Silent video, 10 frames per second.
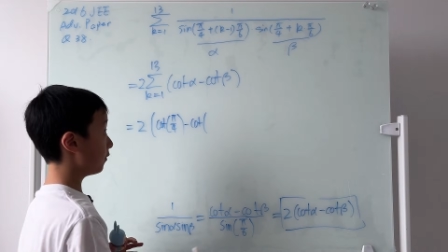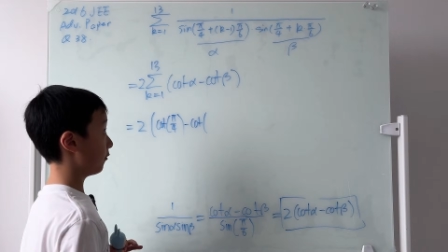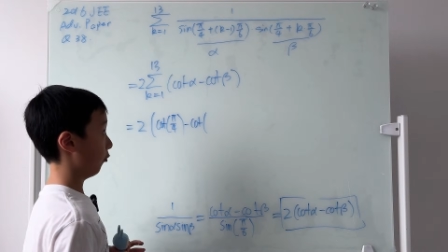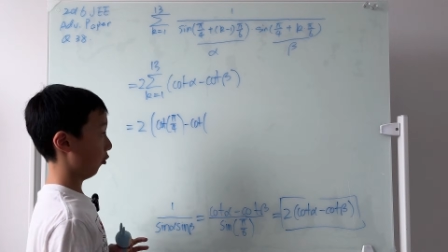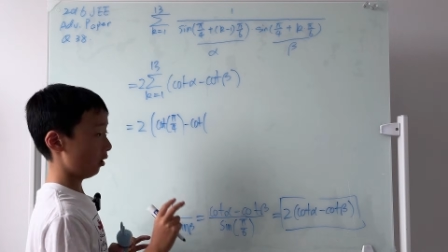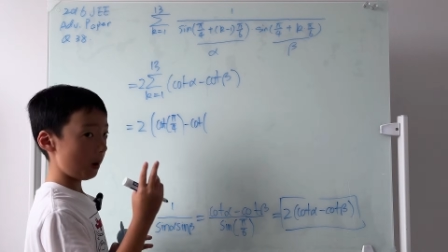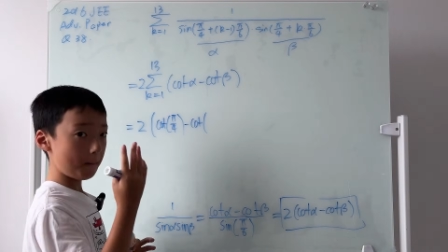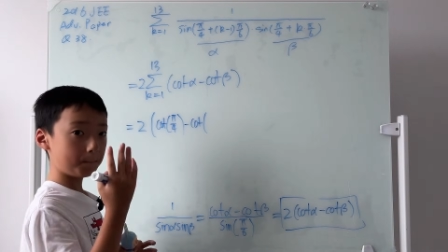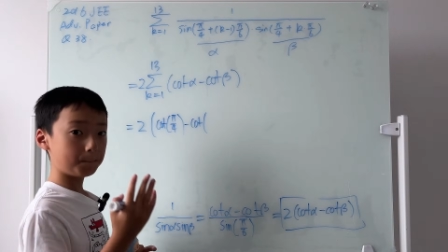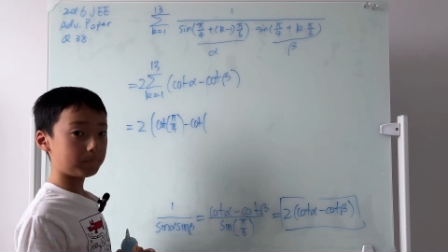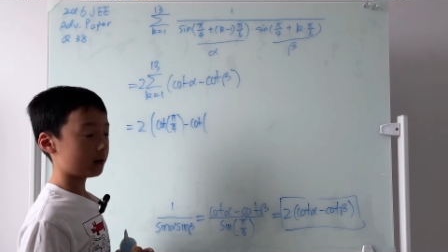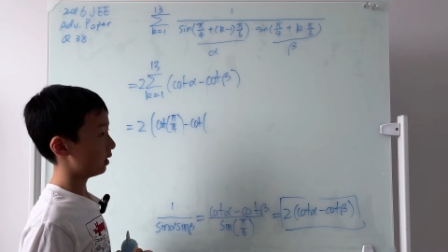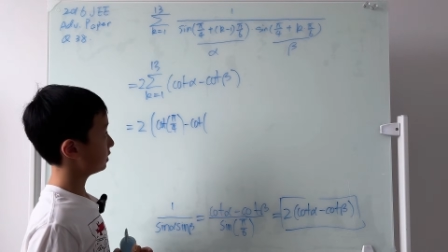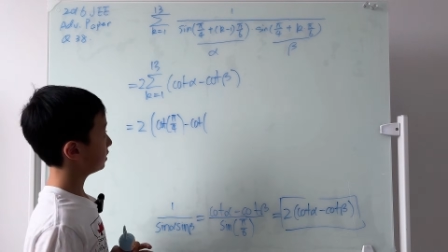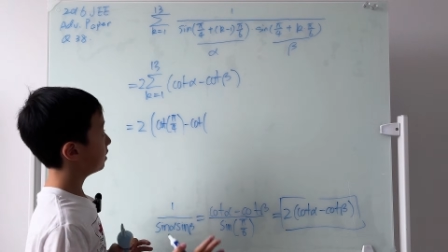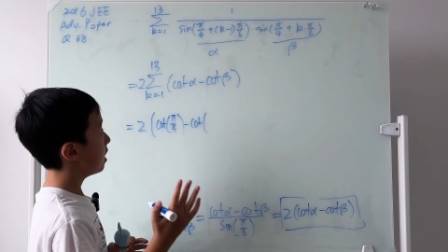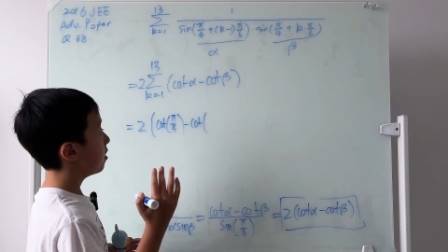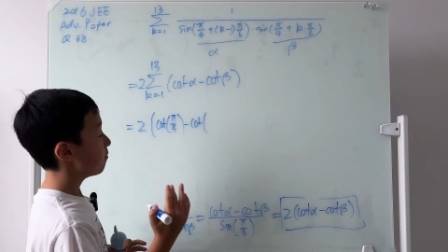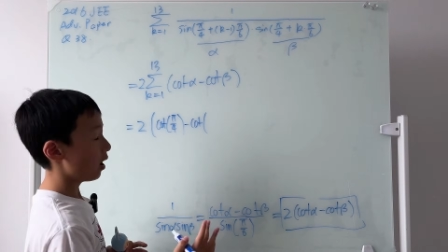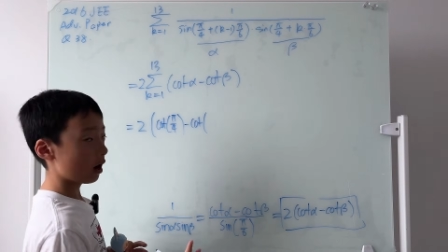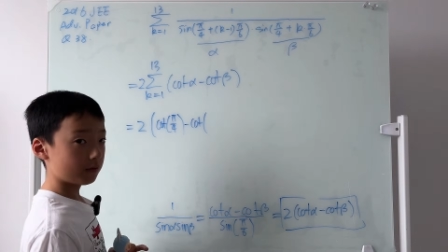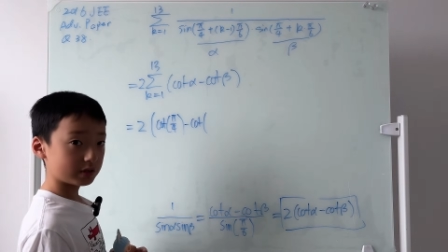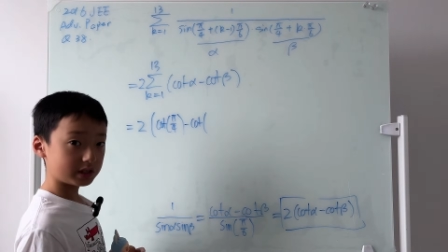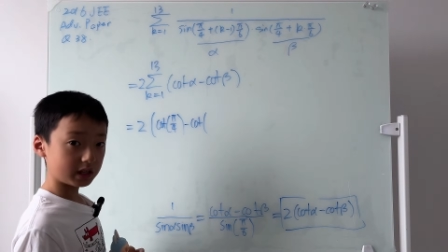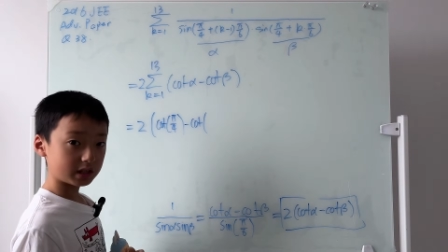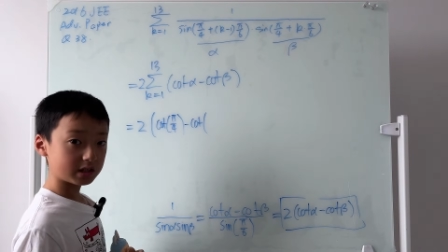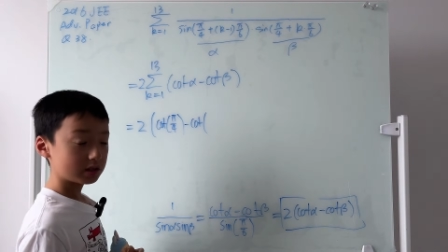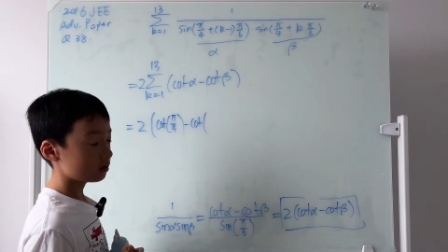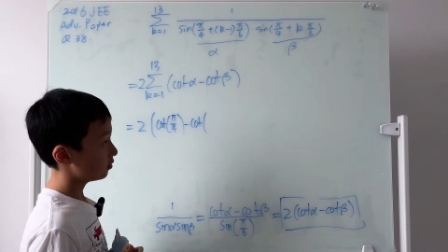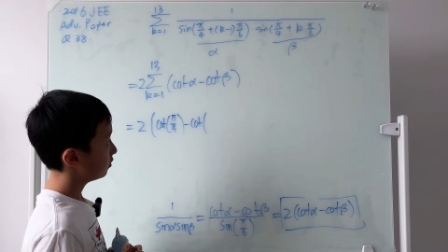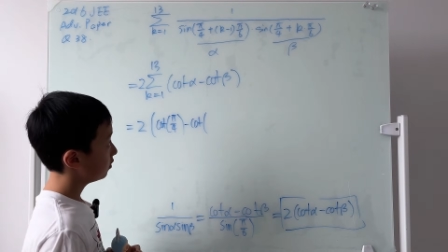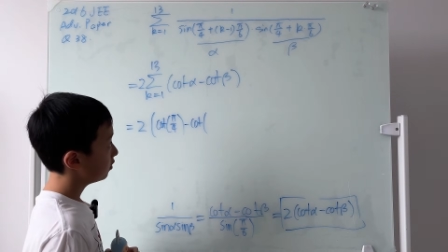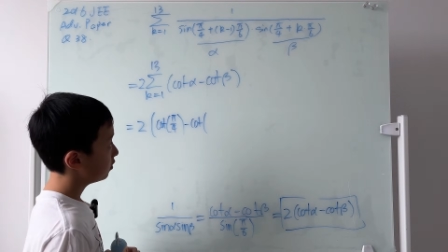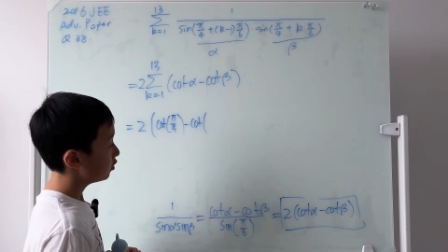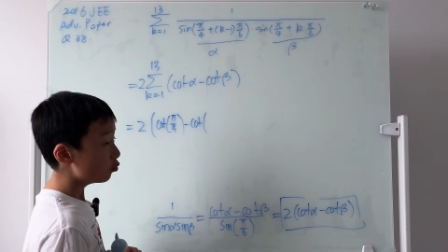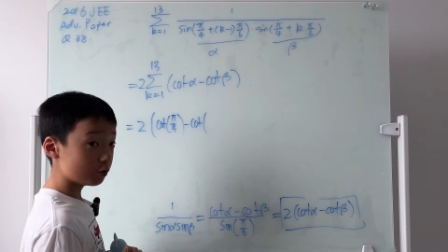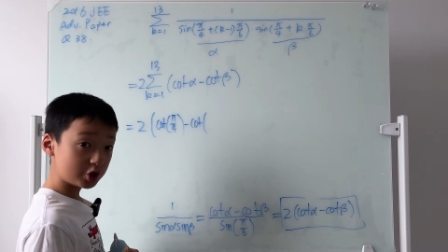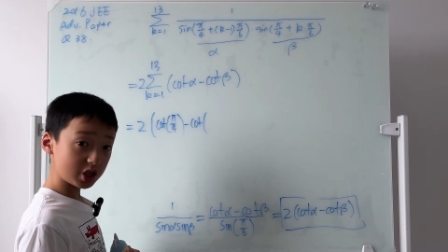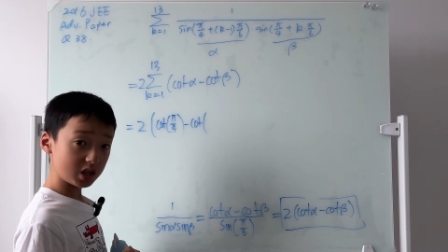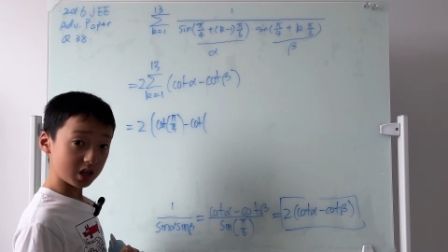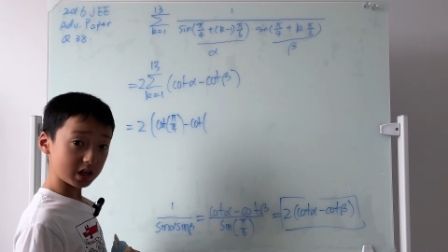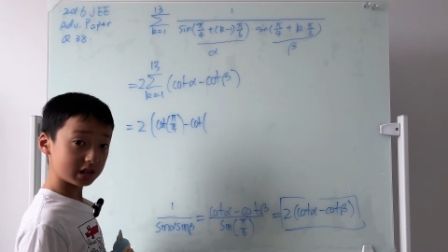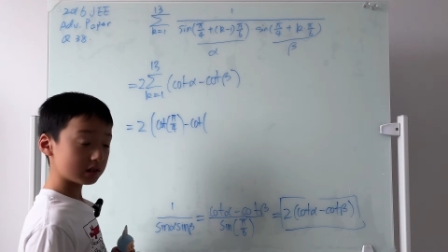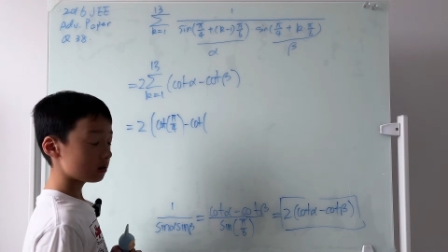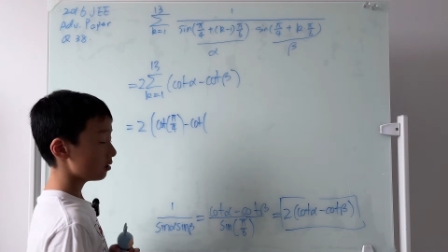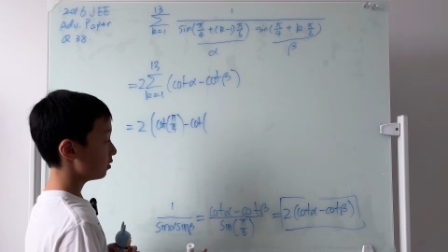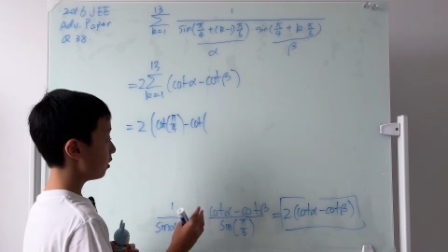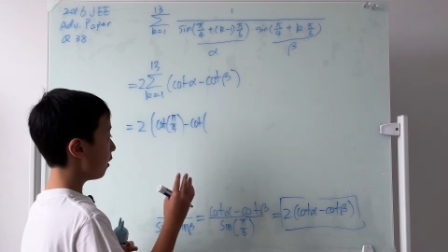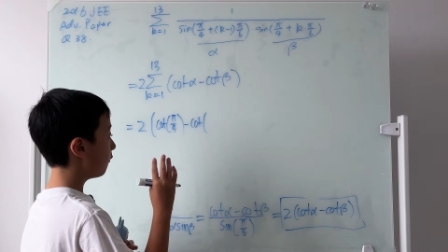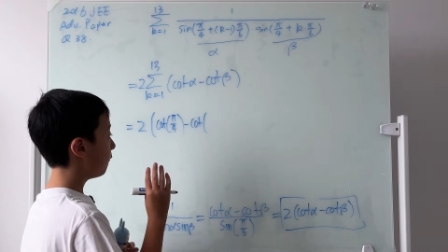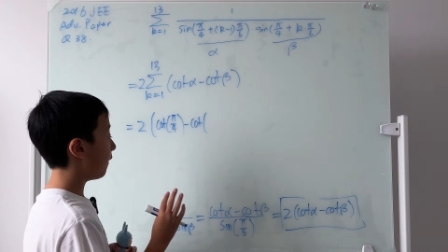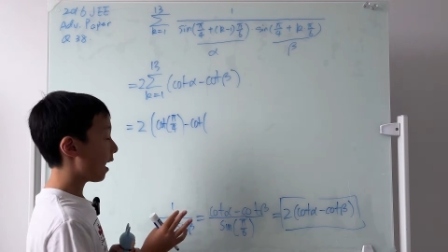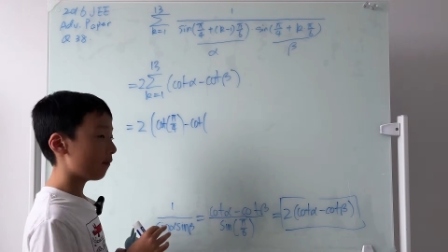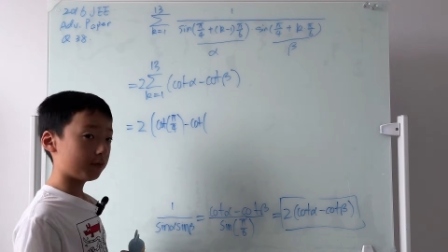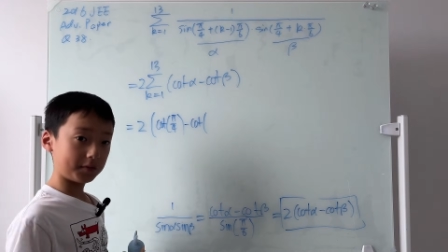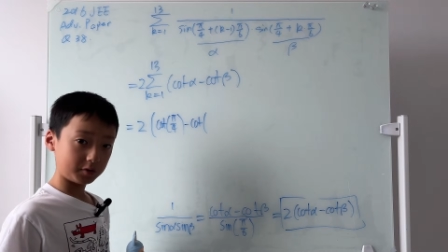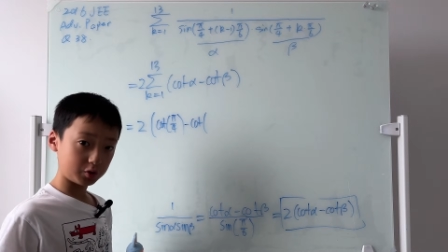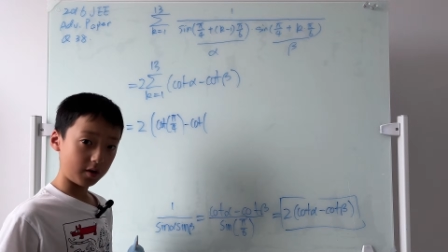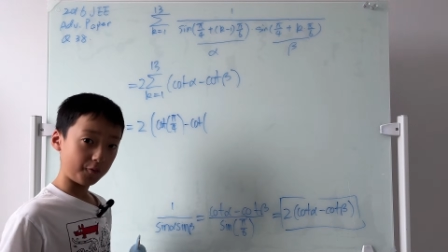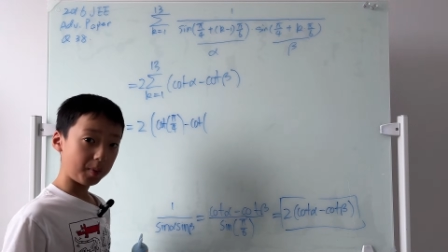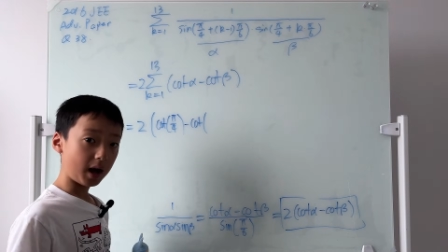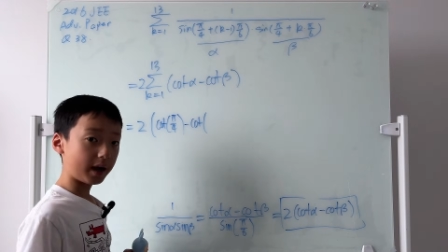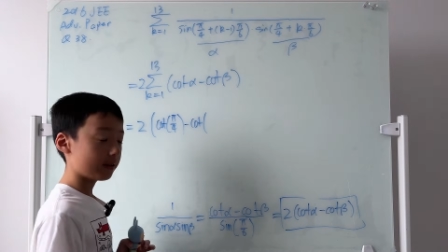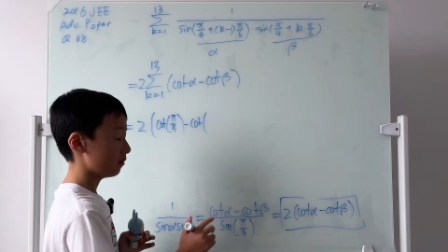over 4 plus pi over 6, which is 5 over 12 pi.